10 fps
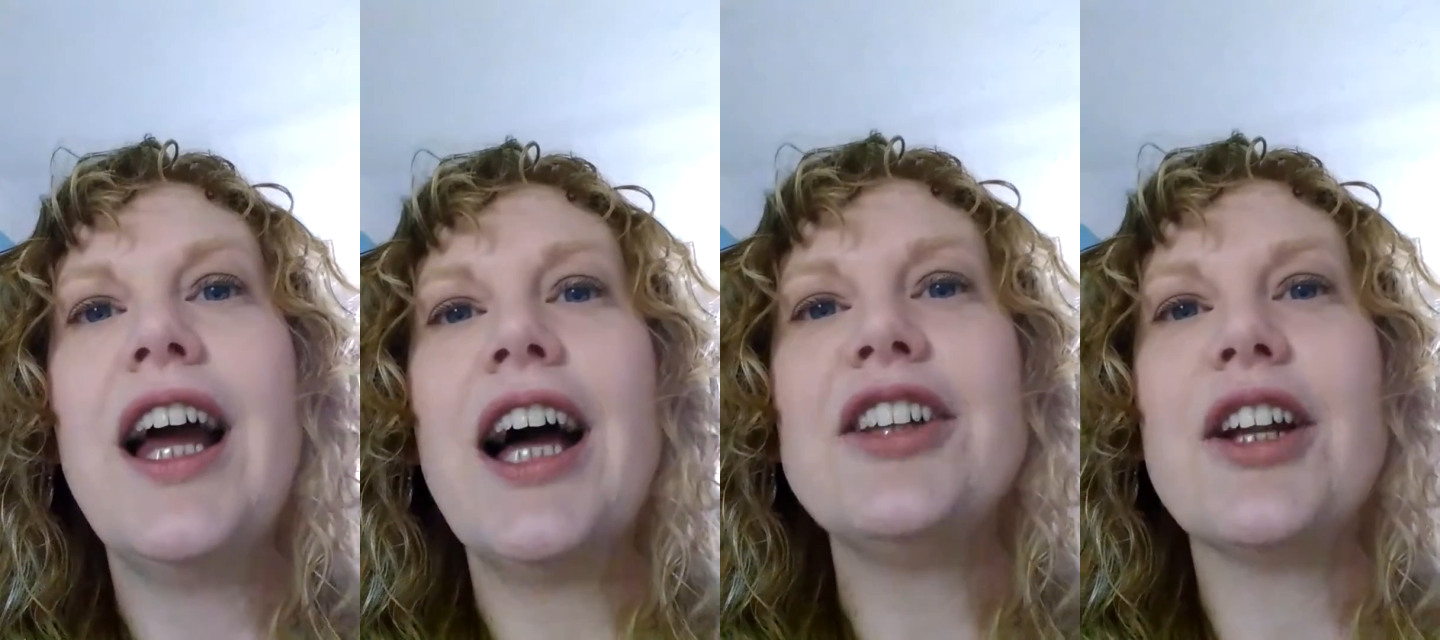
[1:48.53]

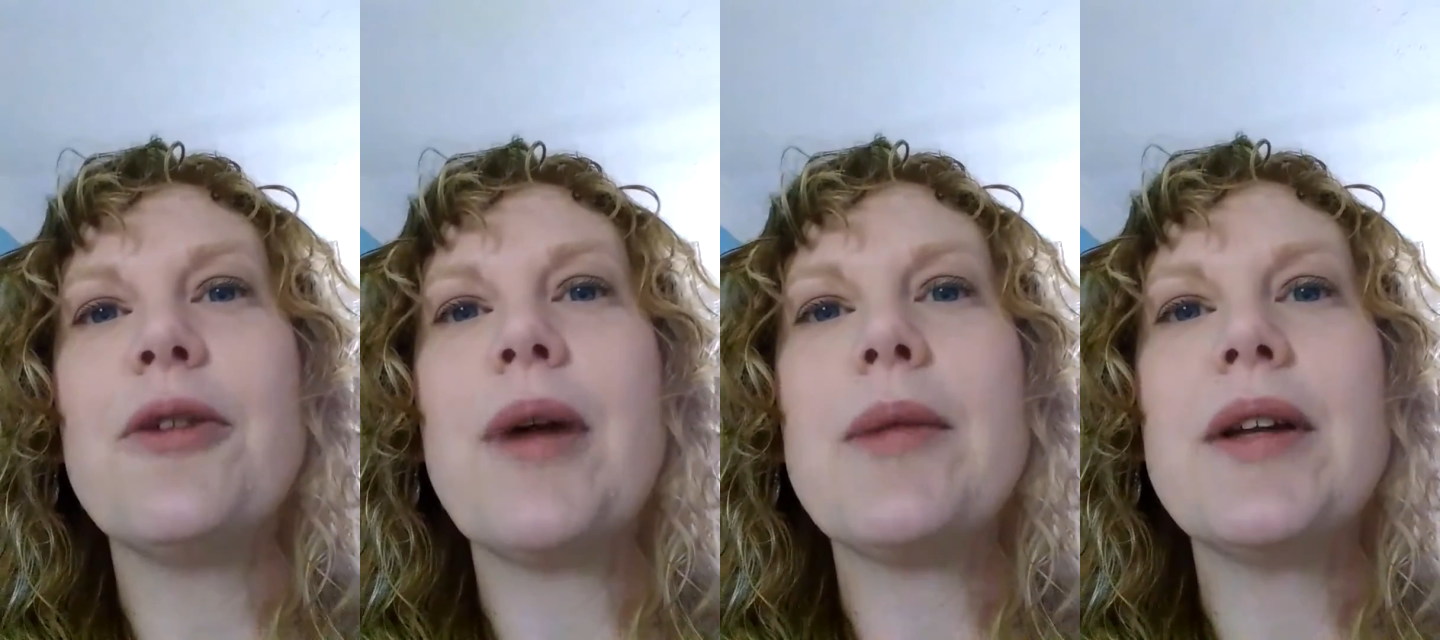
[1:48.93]
and you know
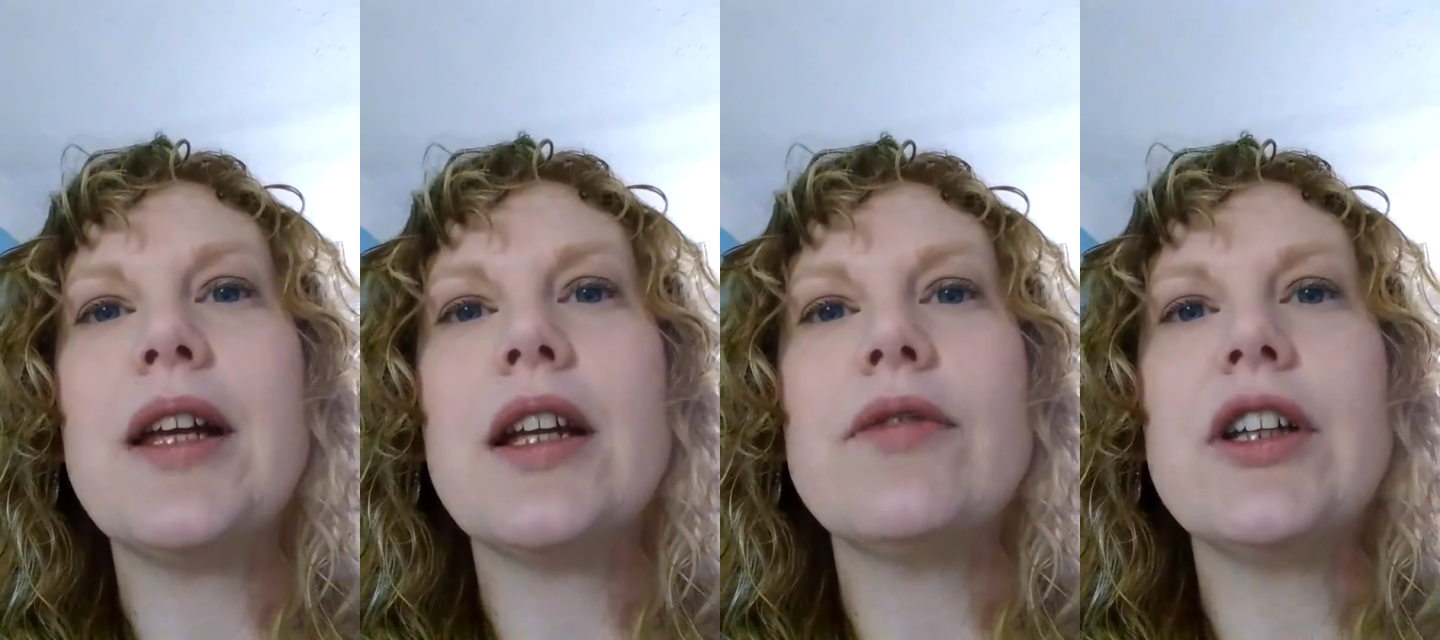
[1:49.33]

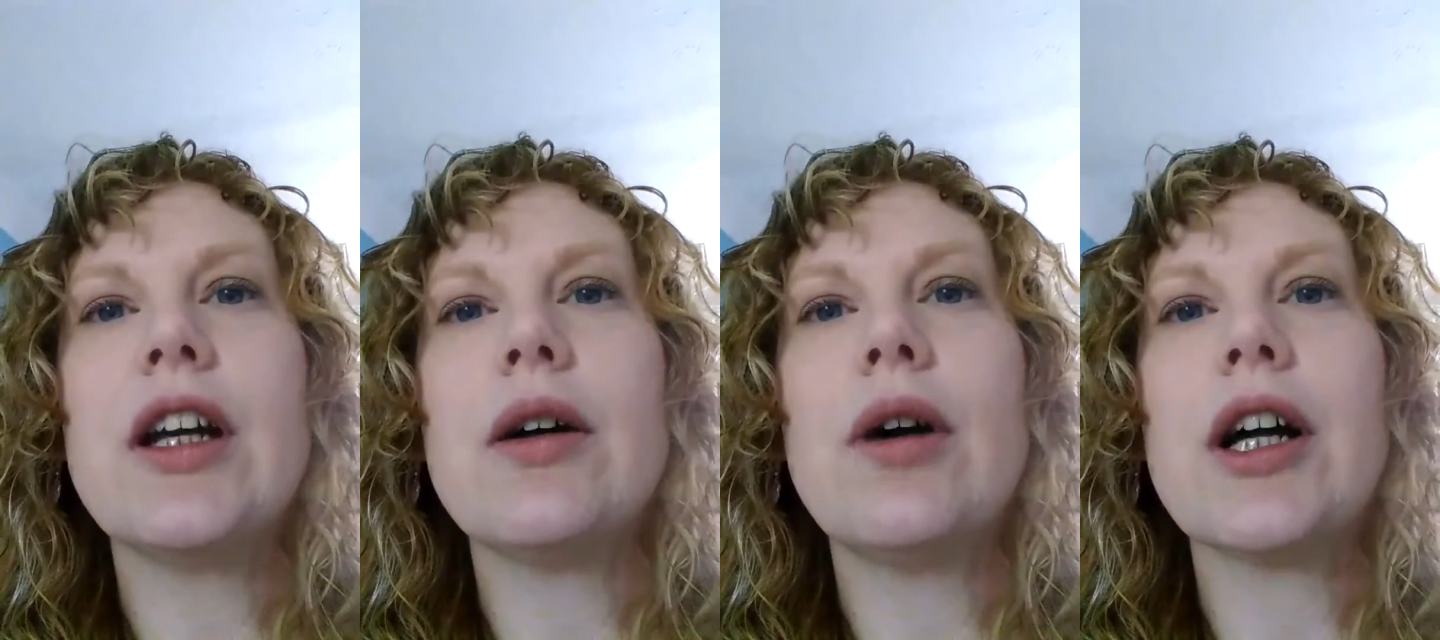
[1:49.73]
maybe in a
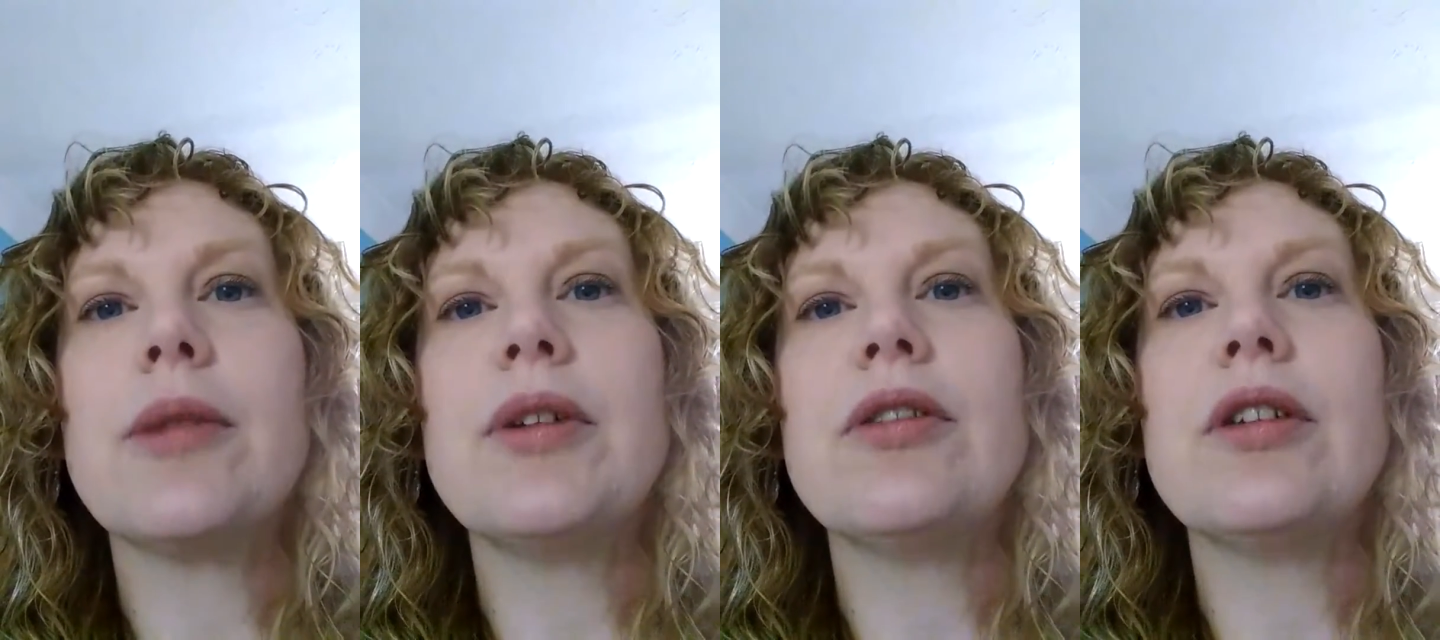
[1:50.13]
video i
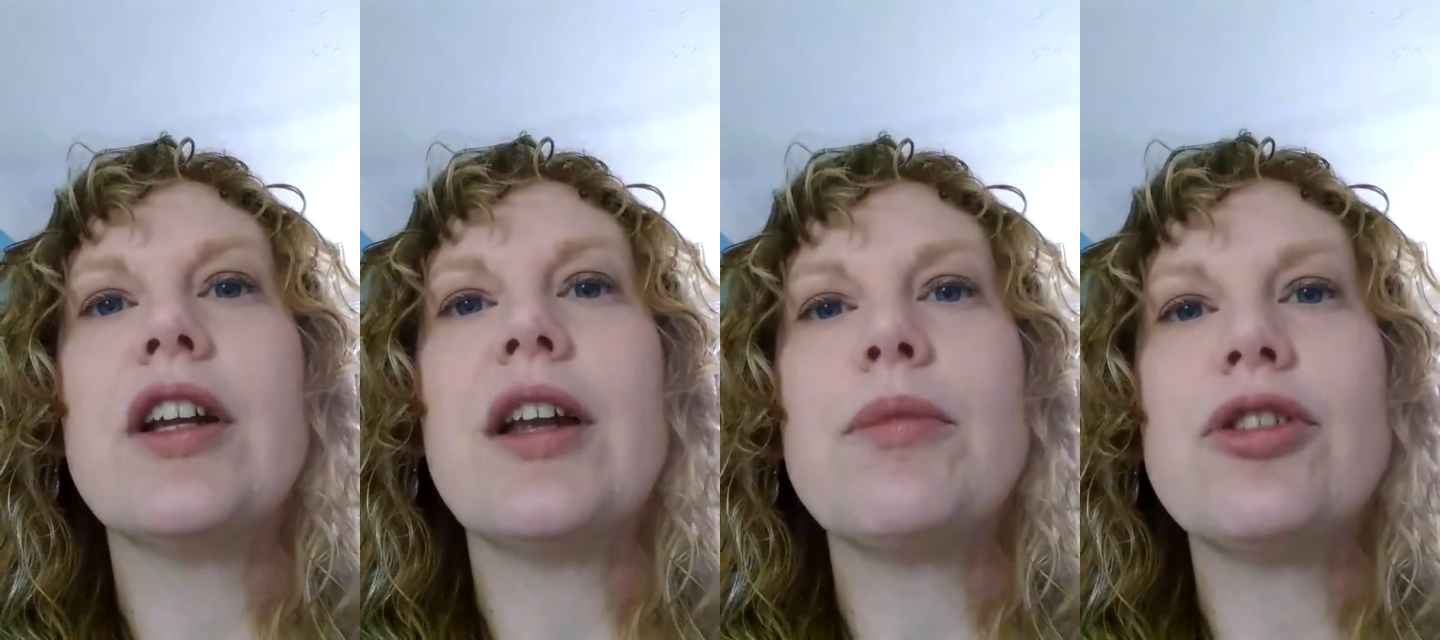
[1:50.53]
can be doing
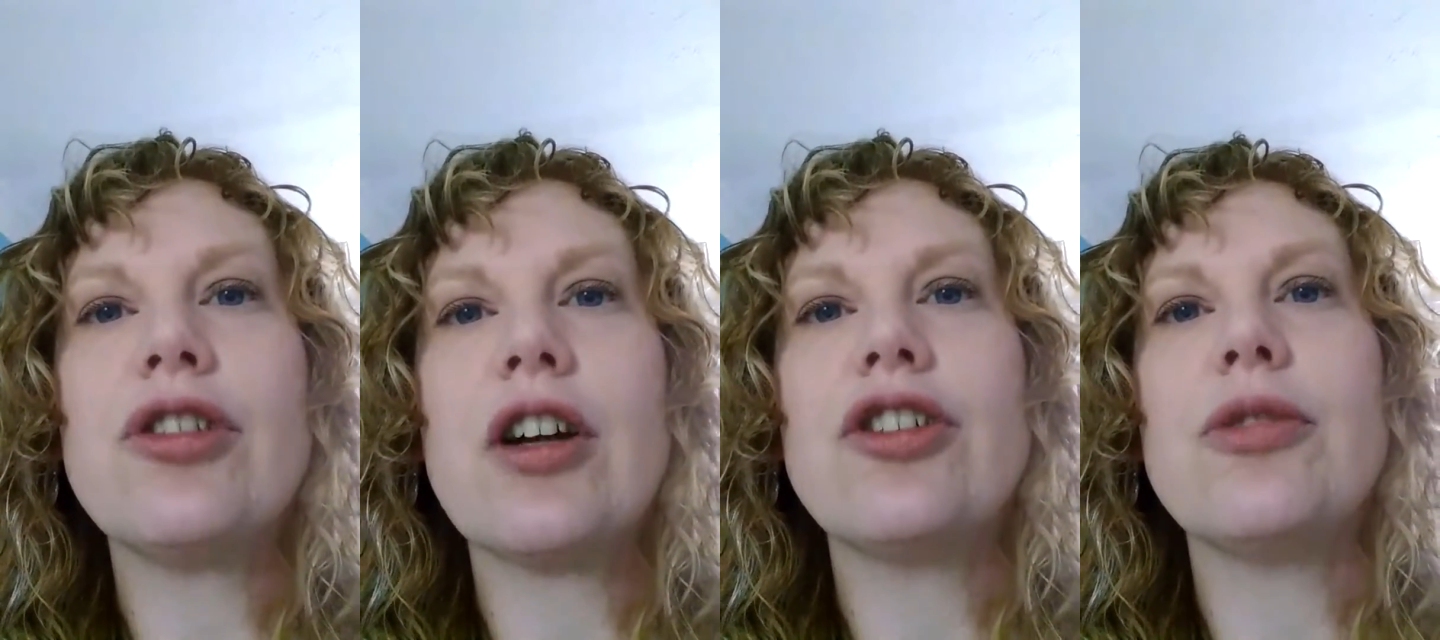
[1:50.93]
a
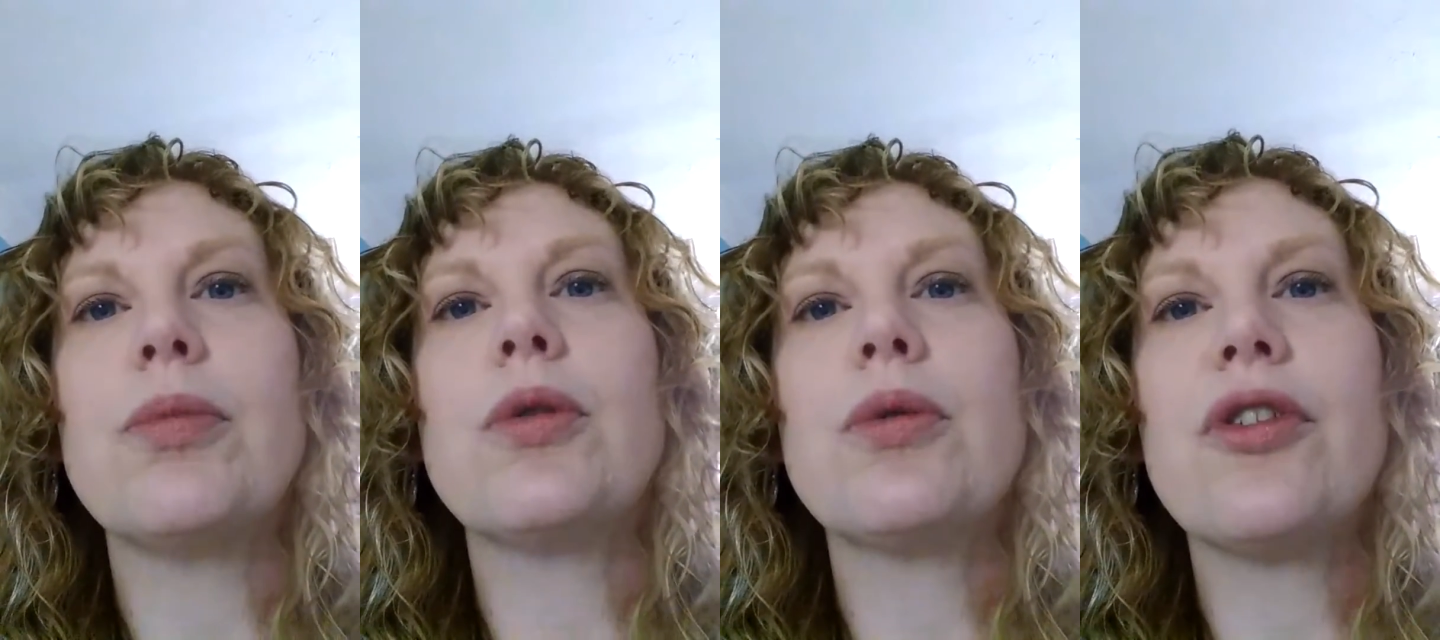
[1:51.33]
demonstration
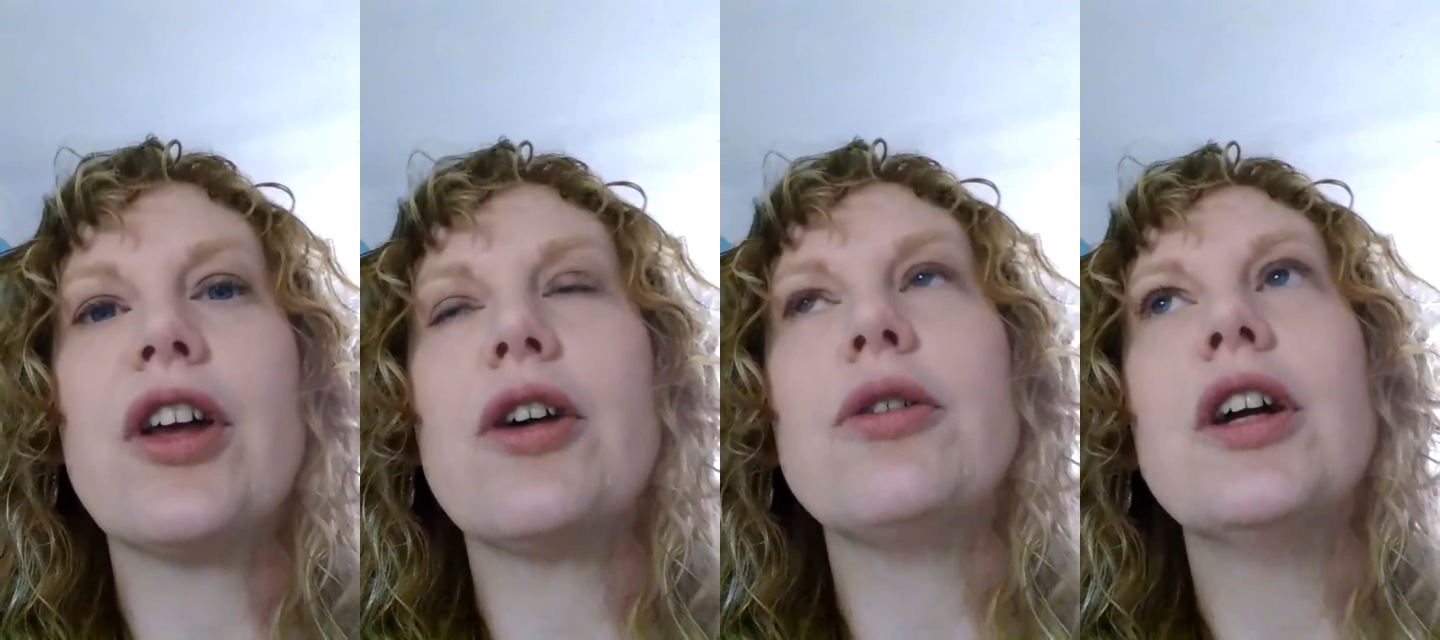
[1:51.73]
but
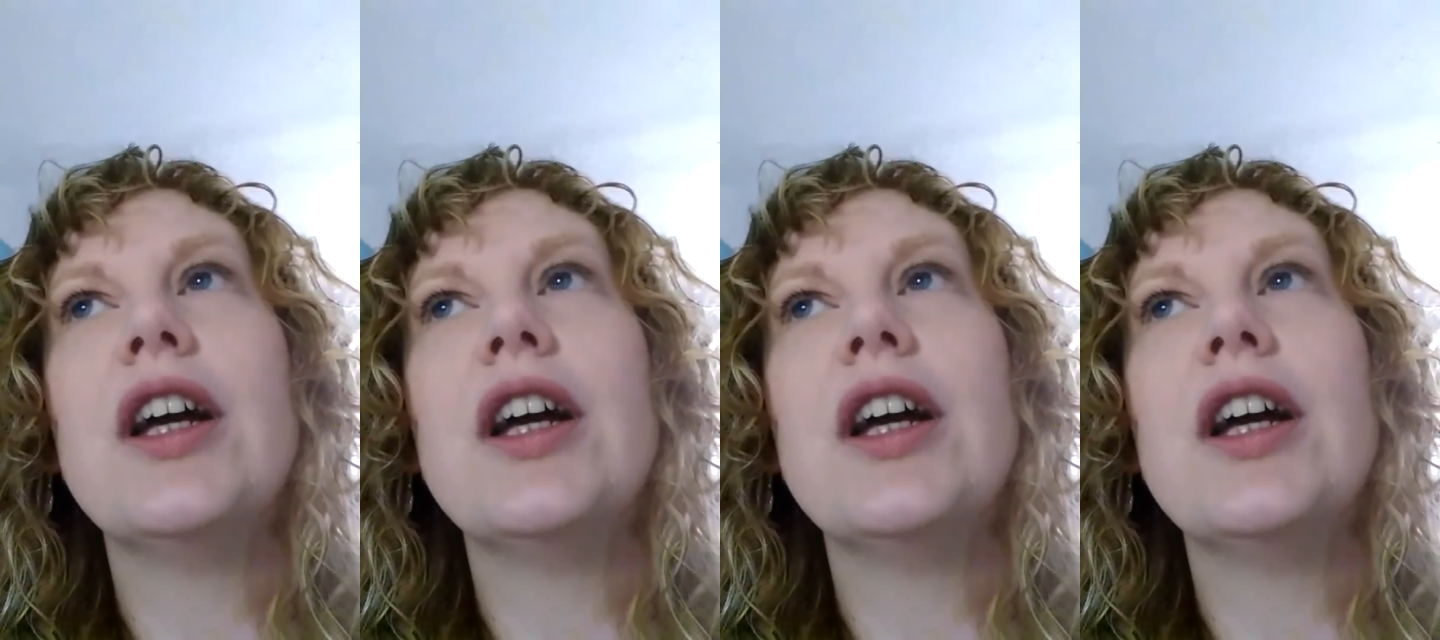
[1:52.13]
also